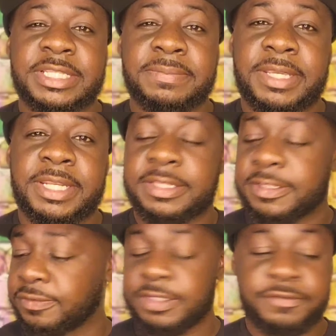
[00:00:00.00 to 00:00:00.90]
the beginning.
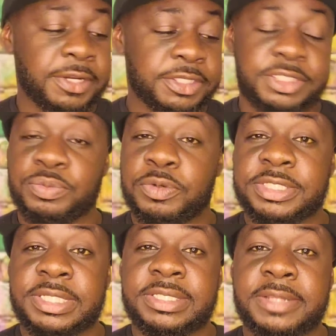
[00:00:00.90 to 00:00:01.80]
These fragrances were
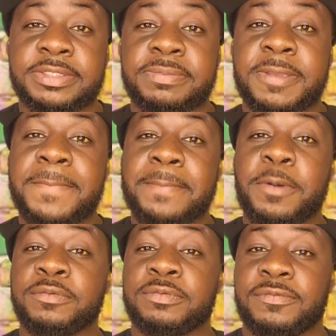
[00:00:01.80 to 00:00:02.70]
sent out to me by
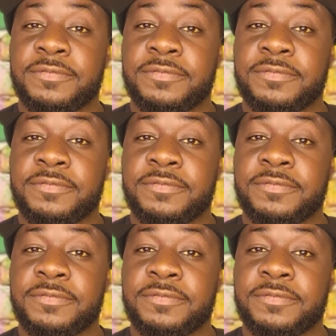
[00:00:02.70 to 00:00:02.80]
Parfums